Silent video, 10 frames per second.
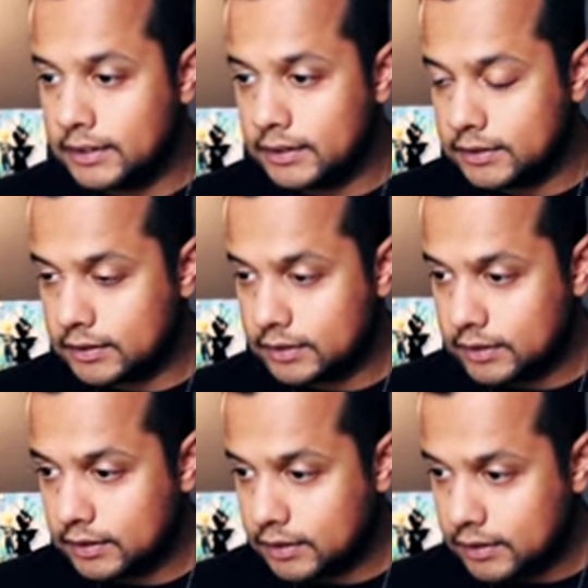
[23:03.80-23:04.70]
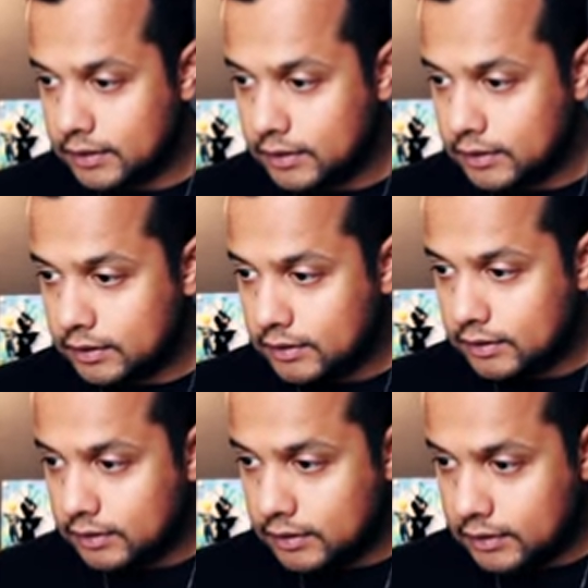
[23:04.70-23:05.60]
is
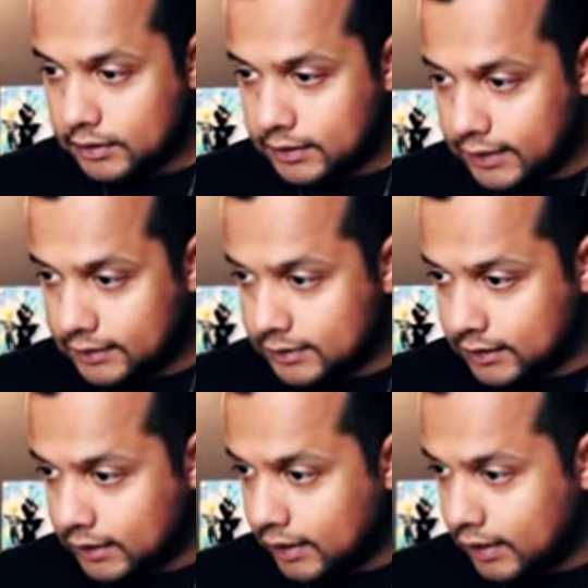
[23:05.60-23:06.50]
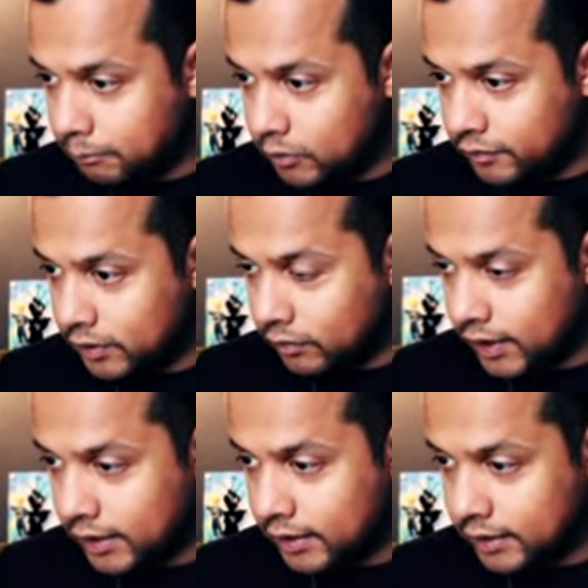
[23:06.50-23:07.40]
take this guy, move it
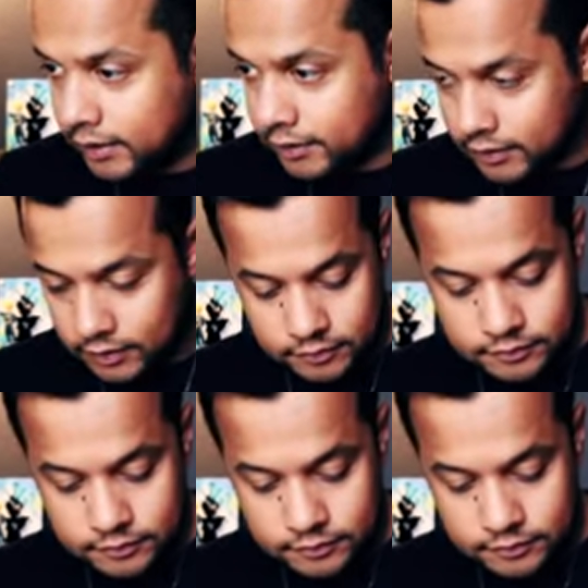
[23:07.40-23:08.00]
right here,